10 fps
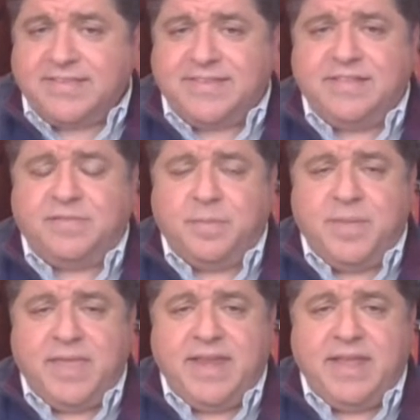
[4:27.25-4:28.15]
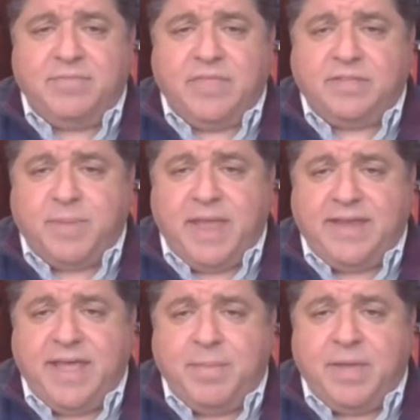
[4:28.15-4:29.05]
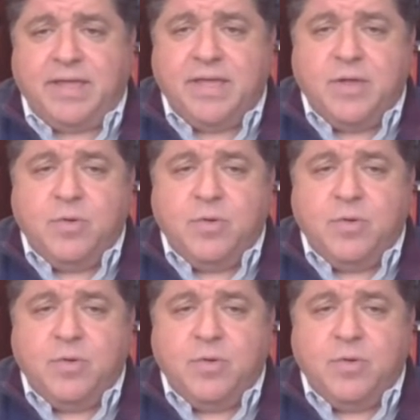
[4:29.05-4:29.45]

since the beginning of this pandemic,